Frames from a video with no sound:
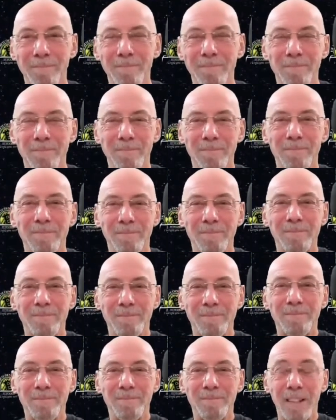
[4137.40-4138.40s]
do the
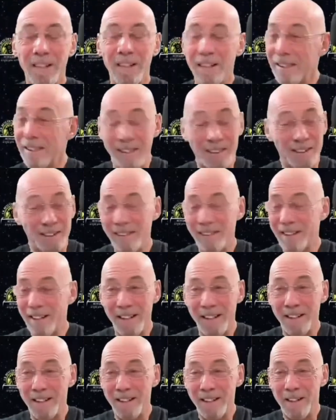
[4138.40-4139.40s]
math, uh, get off
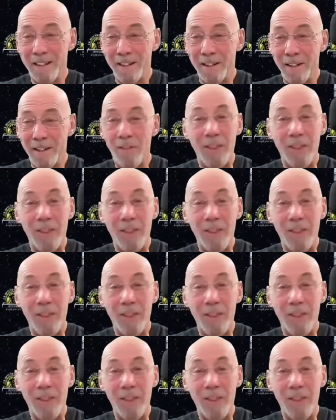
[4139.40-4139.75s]
zero now.